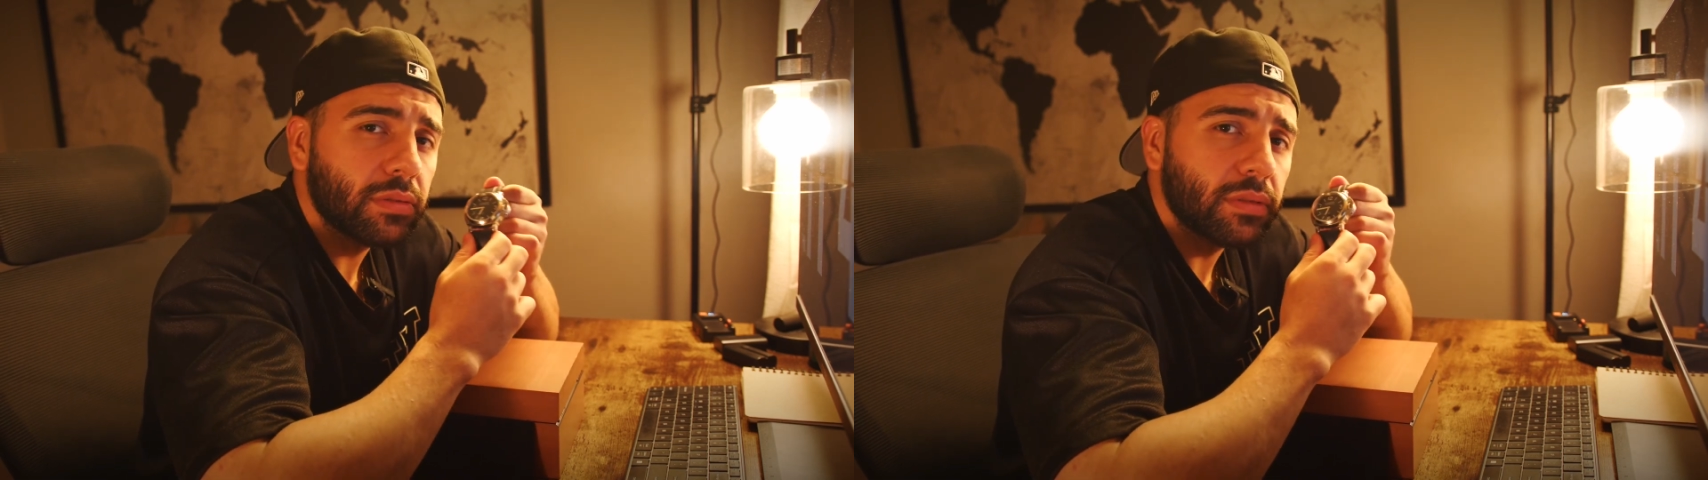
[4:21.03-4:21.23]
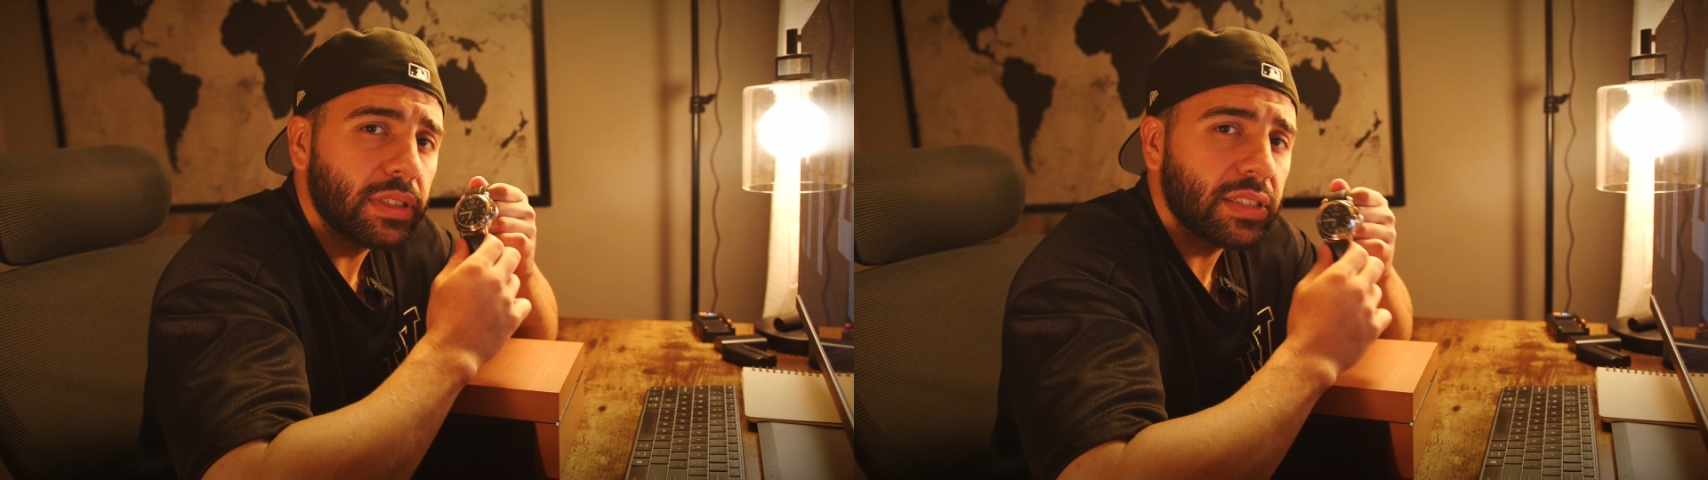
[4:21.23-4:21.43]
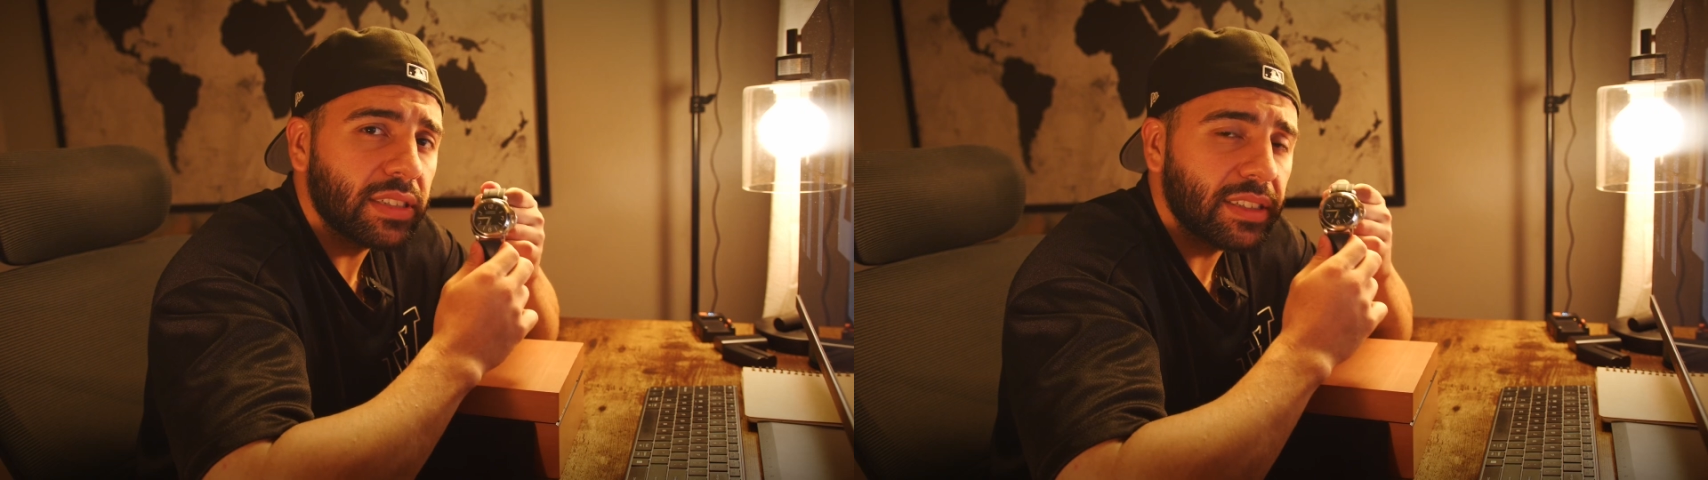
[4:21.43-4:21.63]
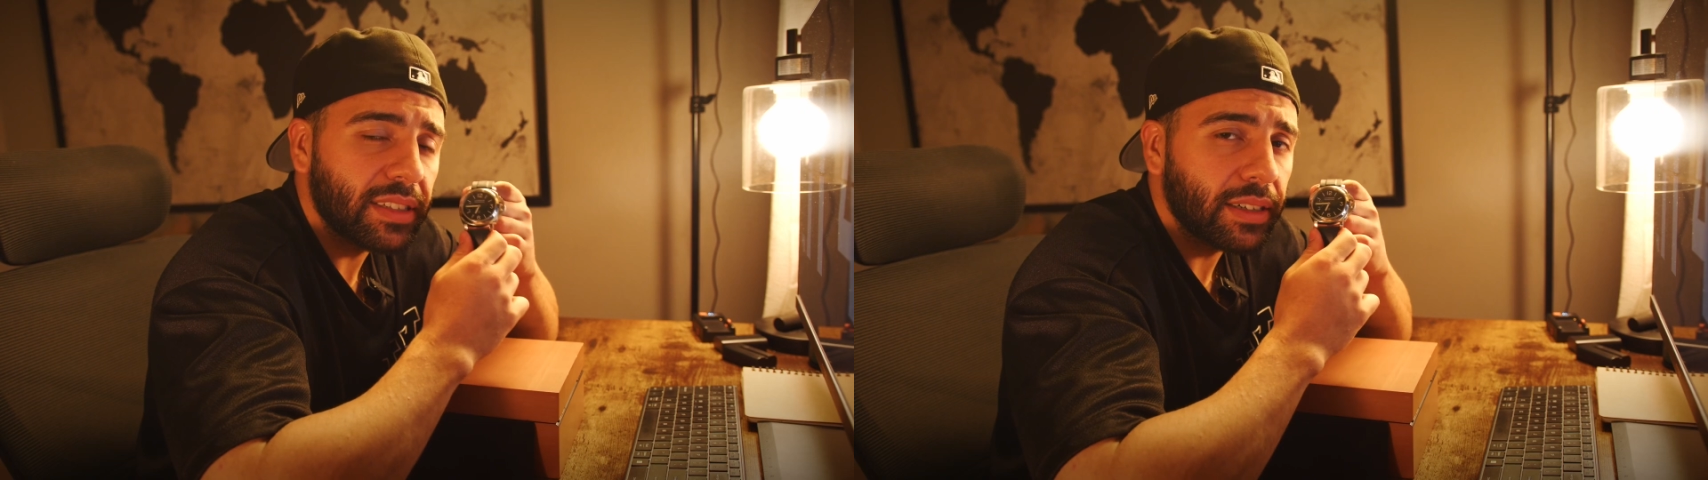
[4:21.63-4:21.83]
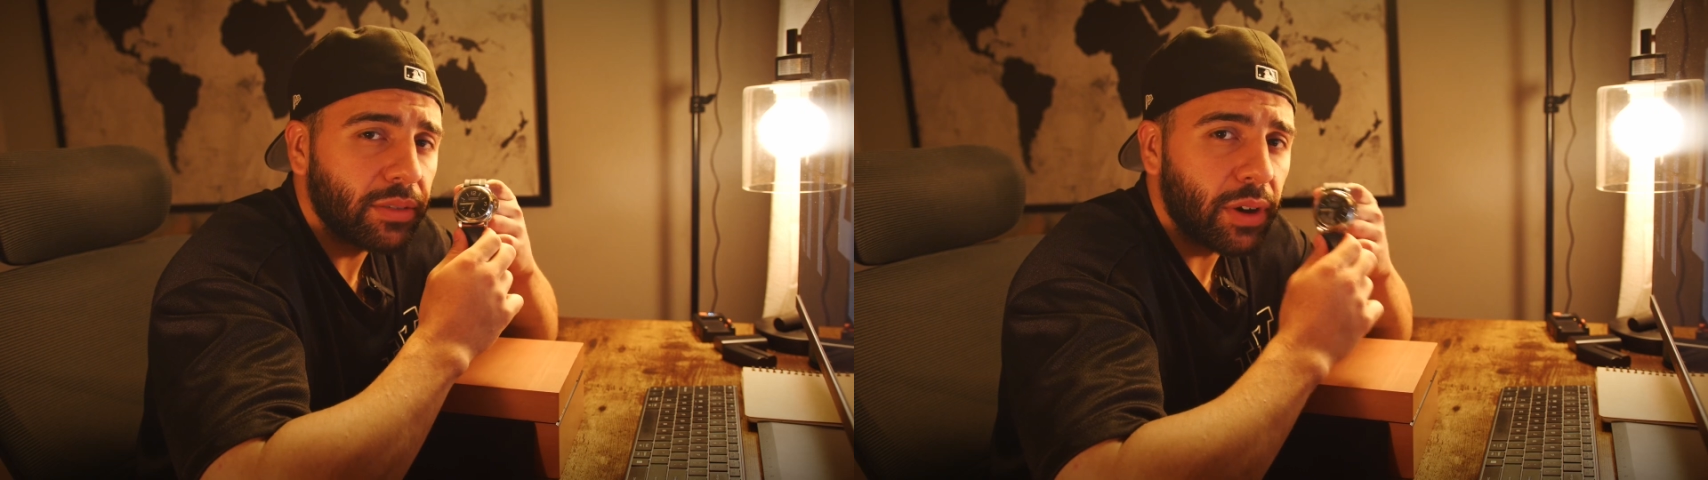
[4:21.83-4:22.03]
This is
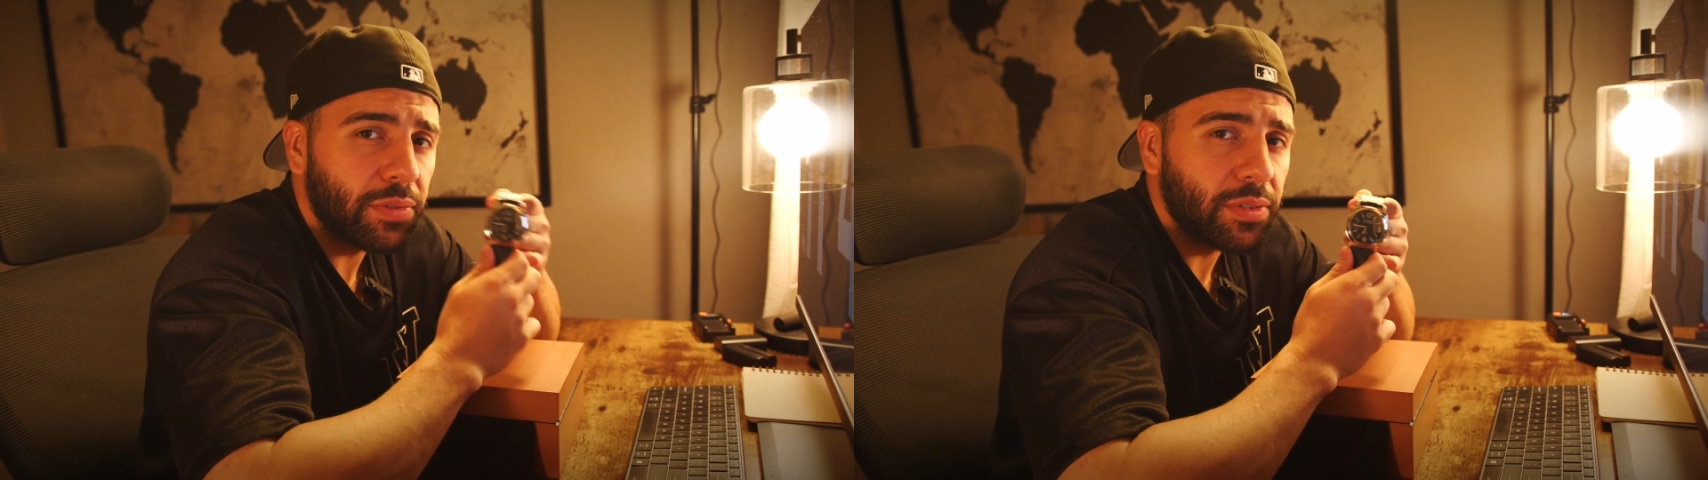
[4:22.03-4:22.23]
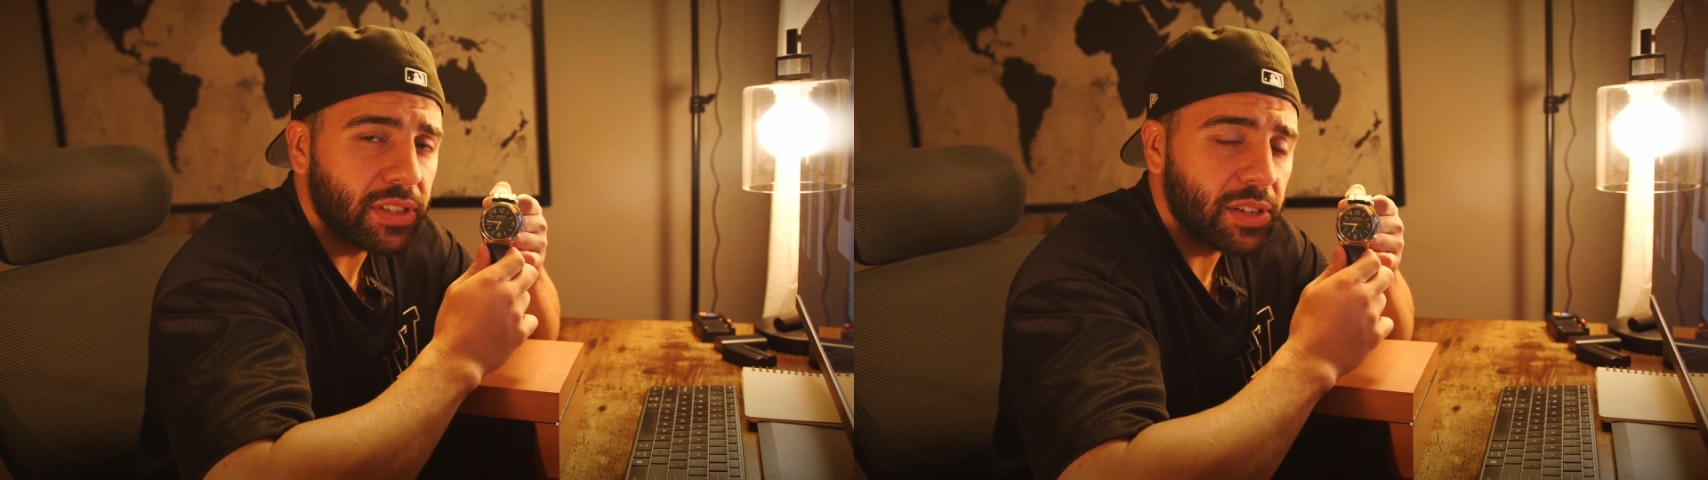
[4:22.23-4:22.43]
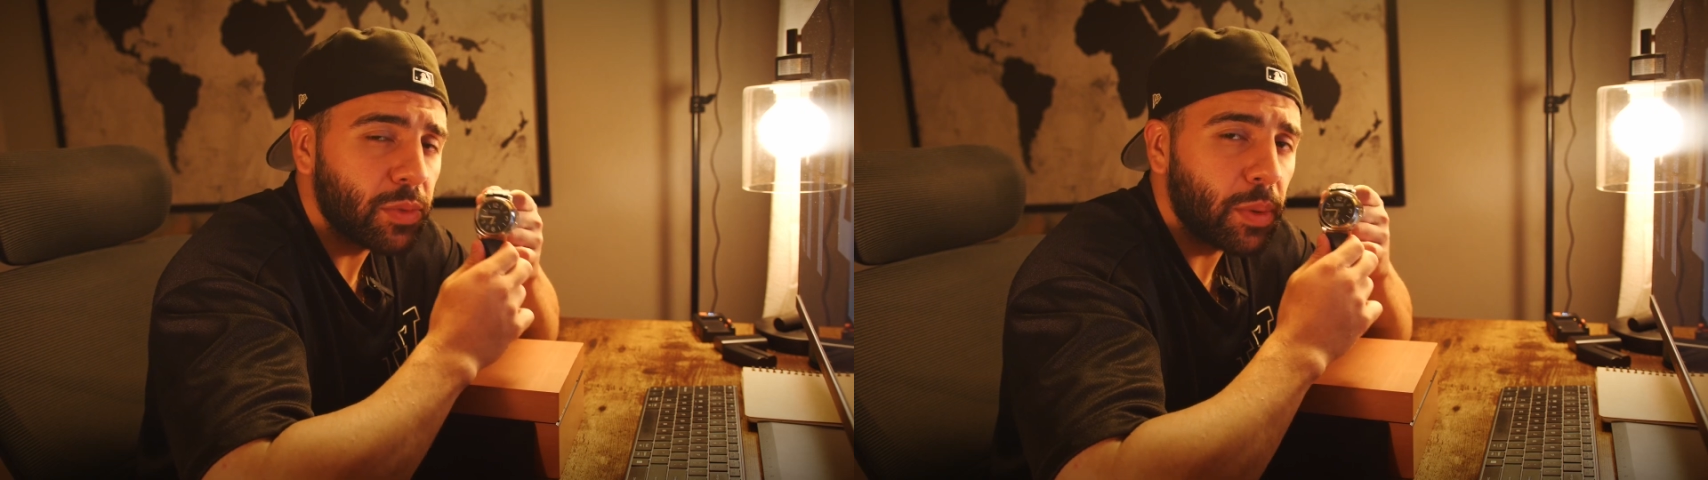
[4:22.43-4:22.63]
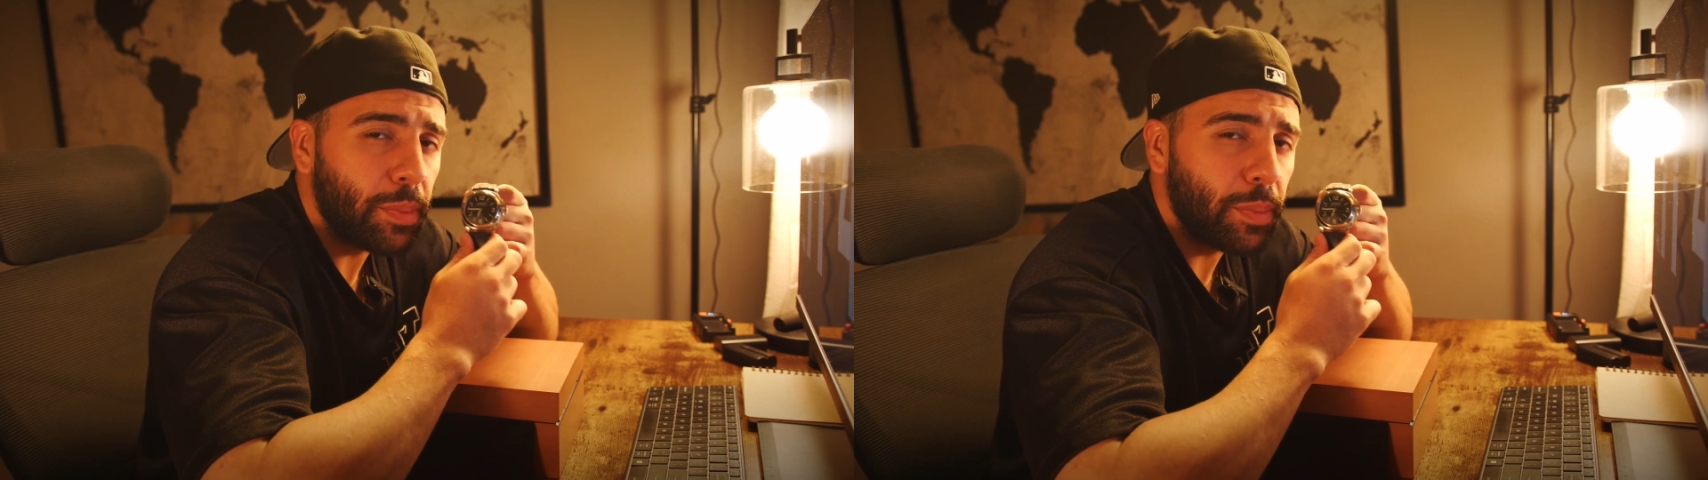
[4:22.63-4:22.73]
the reference number